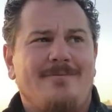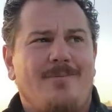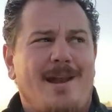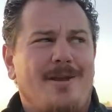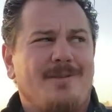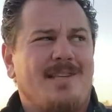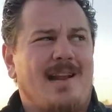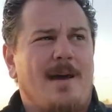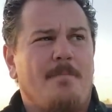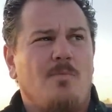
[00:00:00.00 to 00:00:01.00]
radio
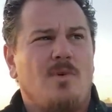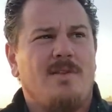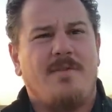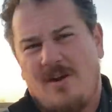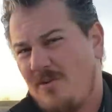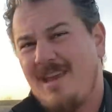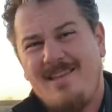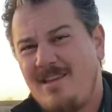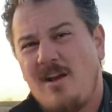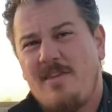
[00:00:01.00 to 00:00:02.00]
setup was very
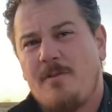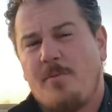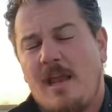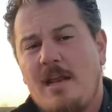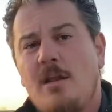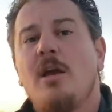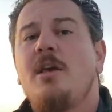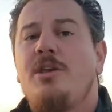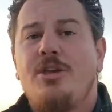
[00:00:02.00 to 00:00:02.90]
easy on this plane. Yeah.